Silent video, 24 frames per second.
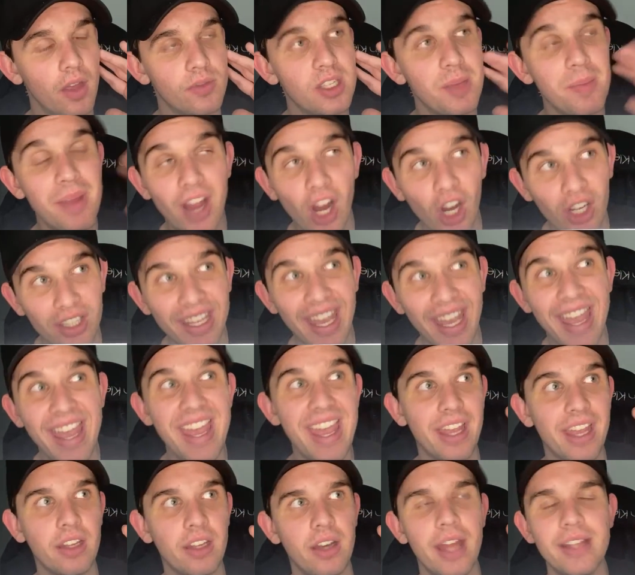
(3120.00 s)

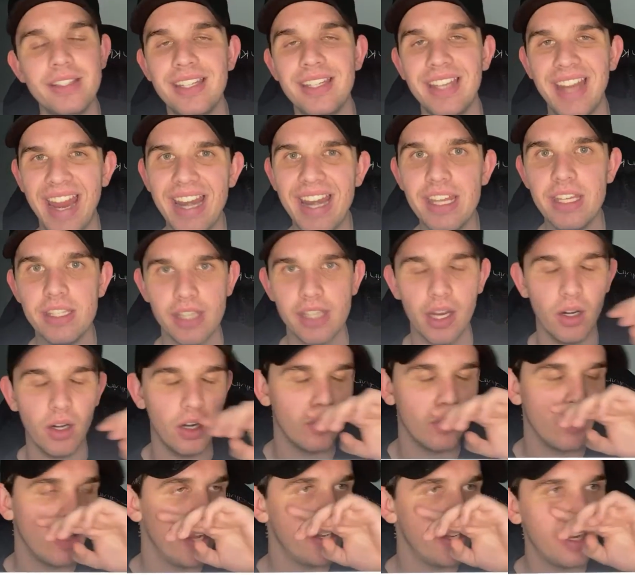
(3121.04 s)
semi-archaic 1980s era,
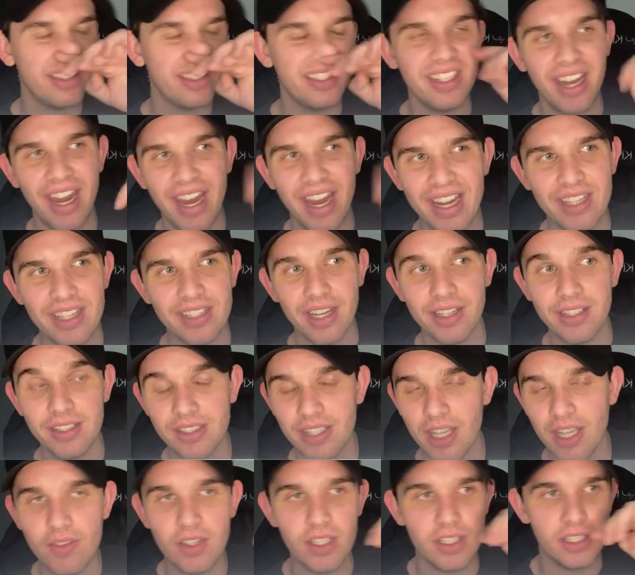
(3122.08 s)
right? 1980s,
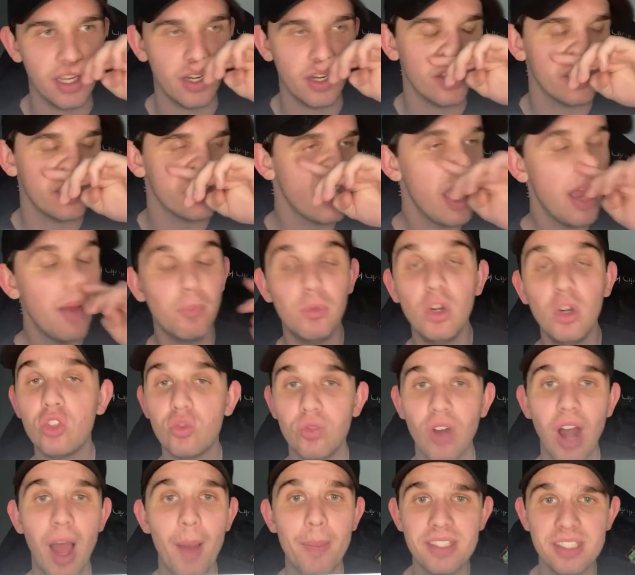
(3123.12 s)
1970s era. Brooks
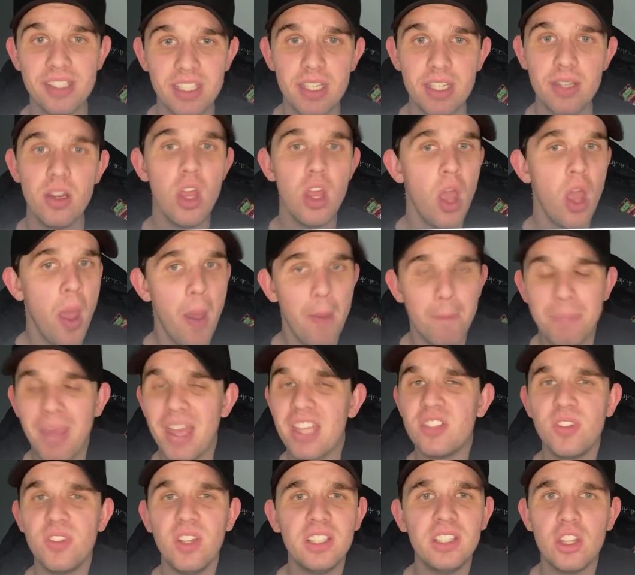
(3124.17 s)
Robinson,
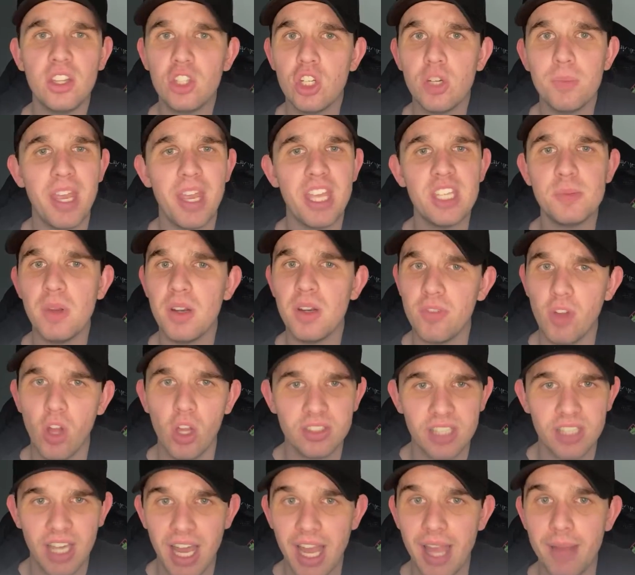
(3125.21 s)
best fielding third baseman of all
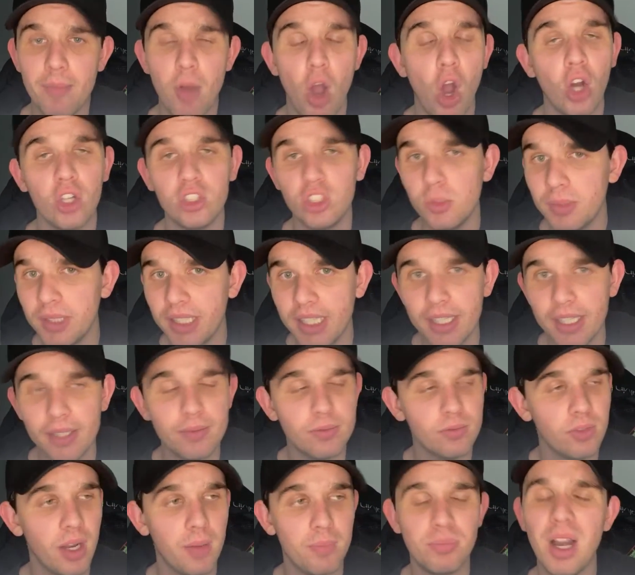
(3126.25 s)
time, arguably,
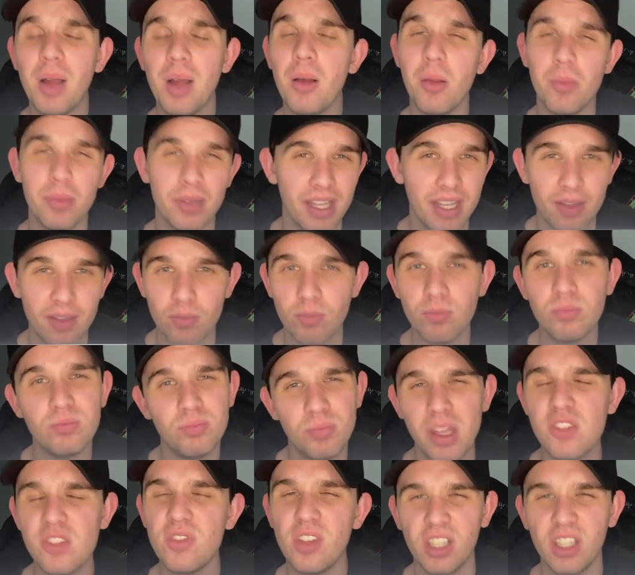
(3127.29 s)
right? Probably
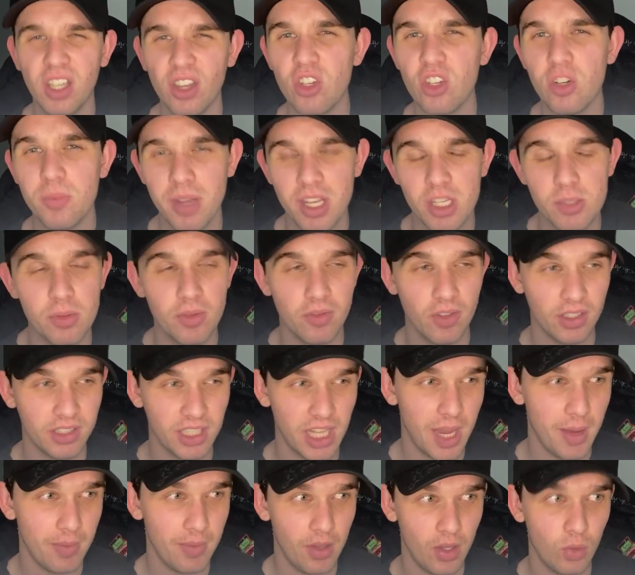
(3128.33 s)
best fielding third baseman of all
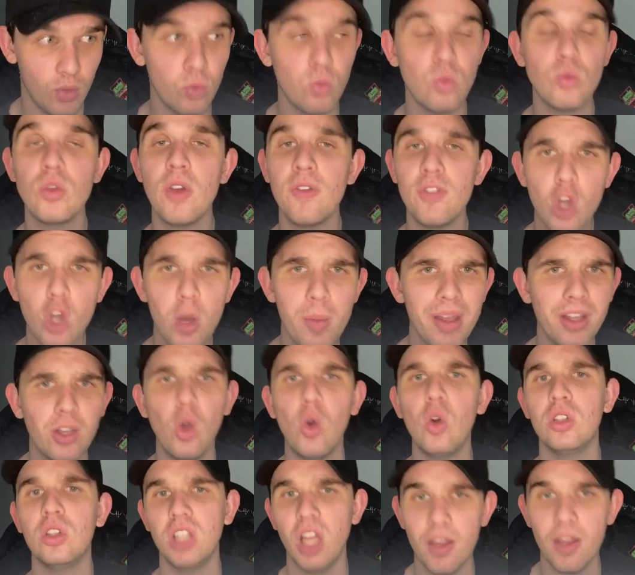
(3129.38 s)
time. If you go by
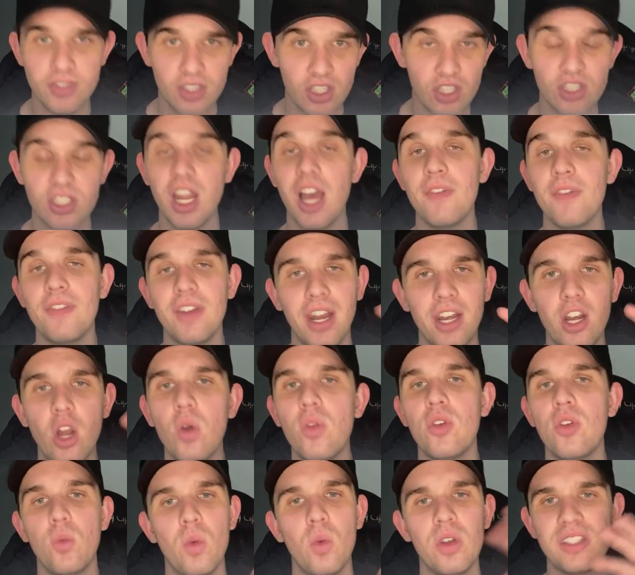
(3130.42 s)
Gold Gloves and stuff, and I know
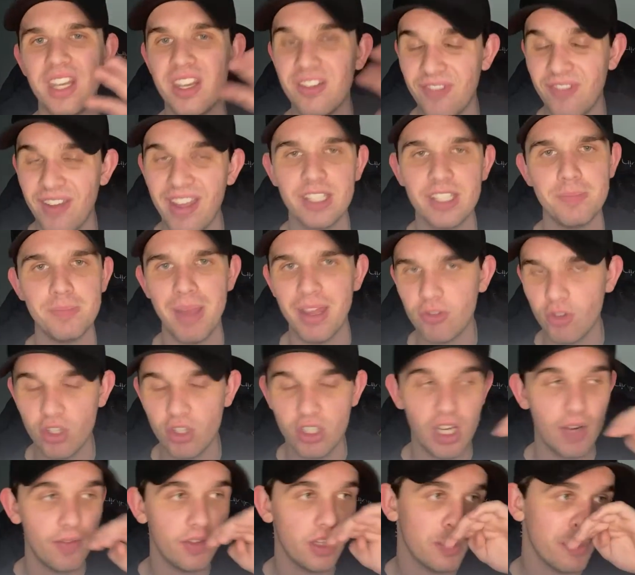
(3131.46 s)
there wasn't advanced metrics
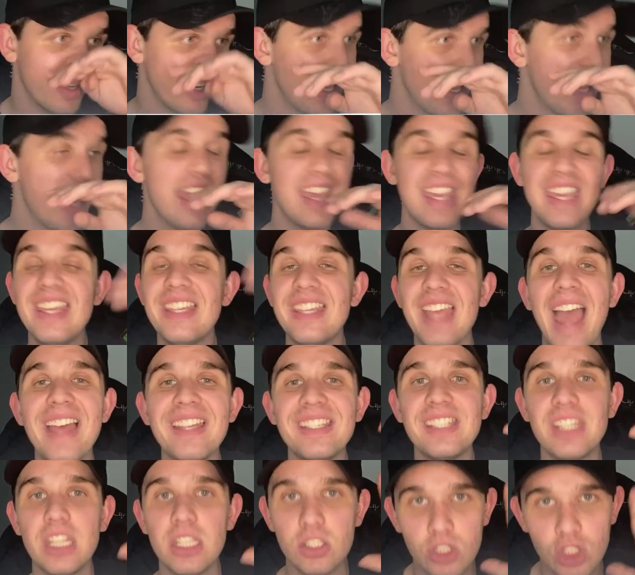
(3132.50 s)
and everything, but he
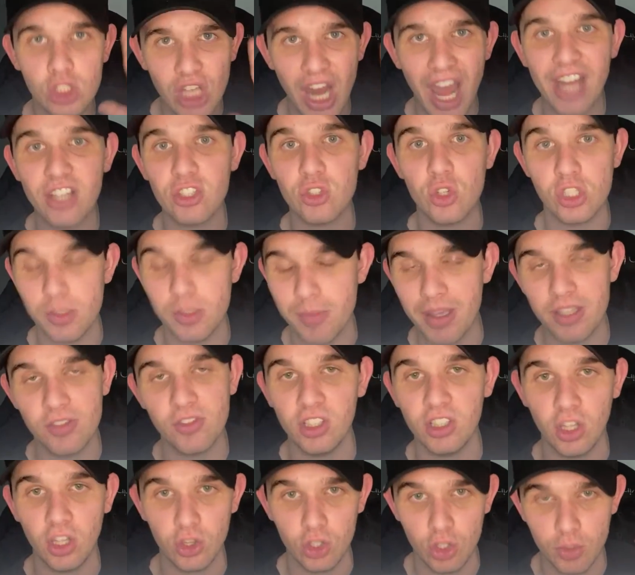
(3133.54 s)
has the stature as the best
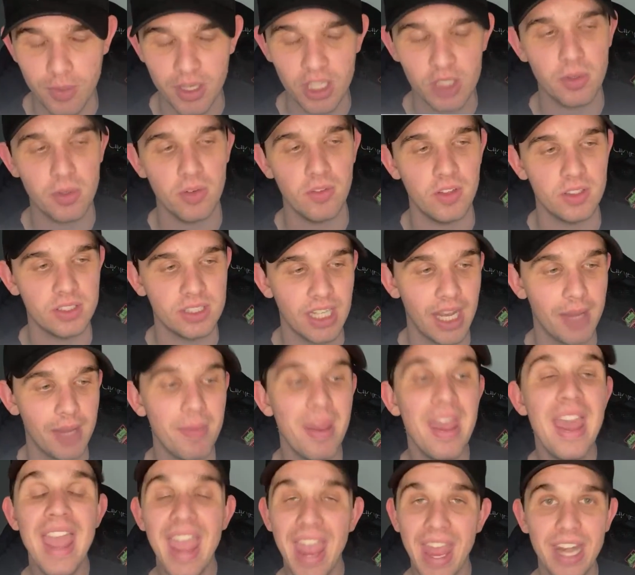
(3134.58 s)
fielding third baseman of all time.
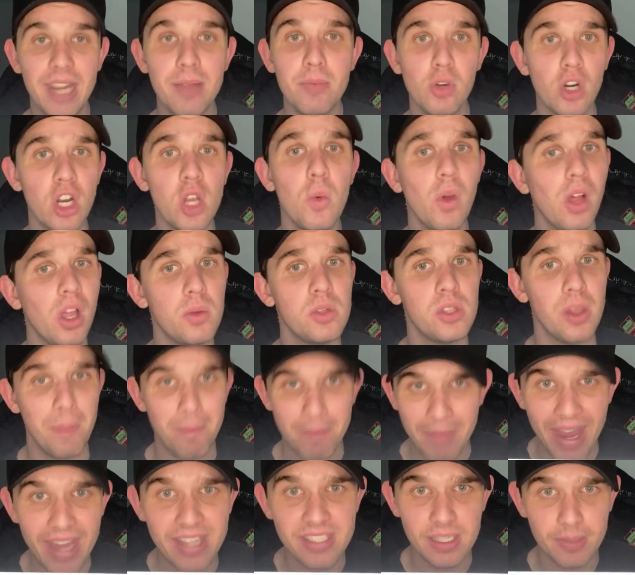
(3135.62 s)
Eddie Murray, while he was an
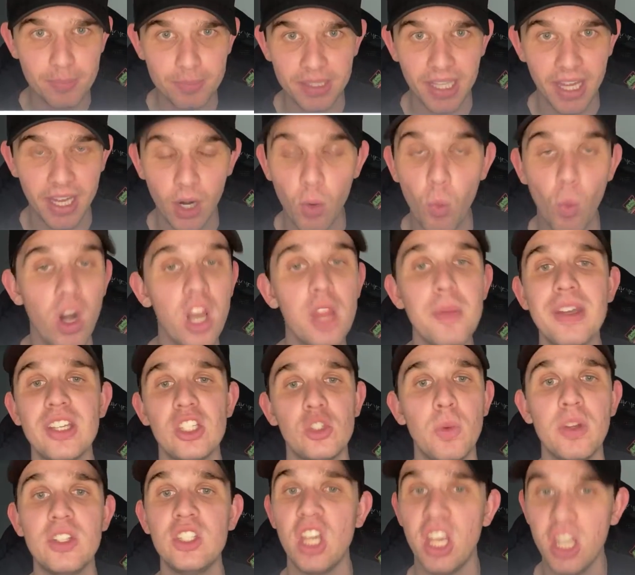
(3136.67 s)
amazing player, one of the best
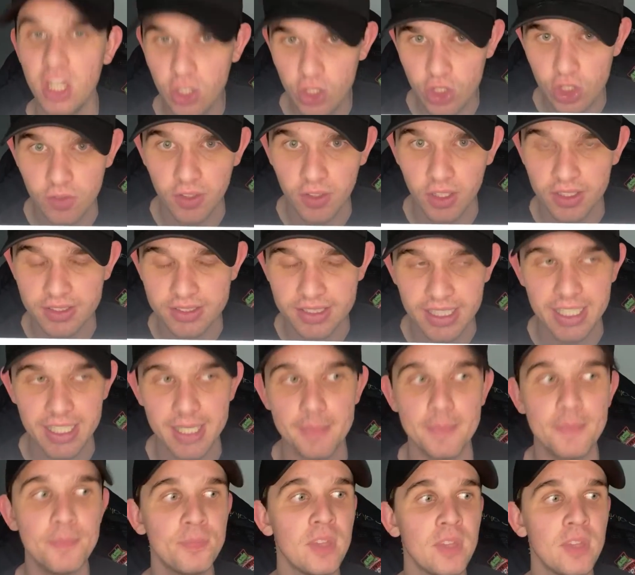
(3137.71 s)
switch hitters of all time,